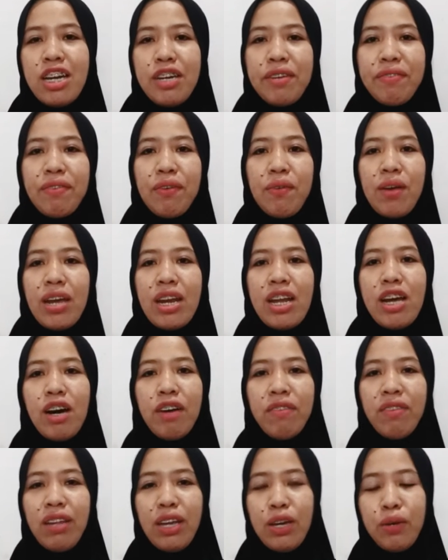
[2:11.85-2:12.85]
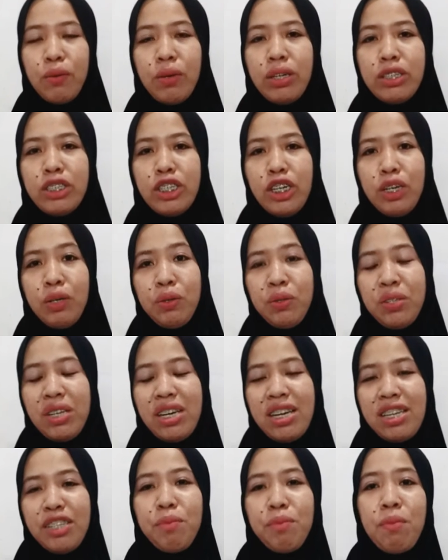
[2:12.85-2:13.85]
The variety of language used
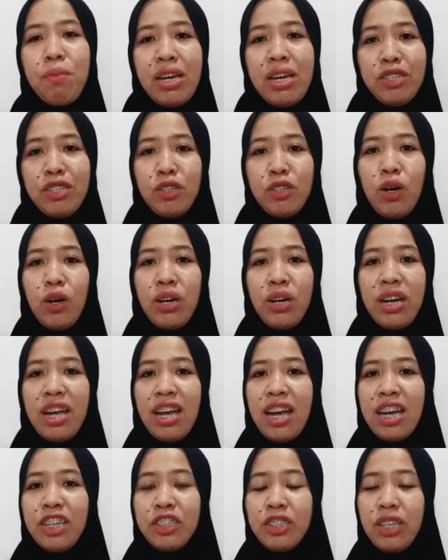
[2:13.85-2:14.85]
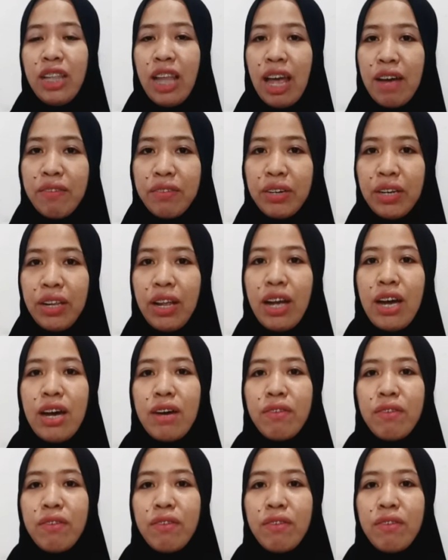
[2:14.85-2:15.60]
is based on age level.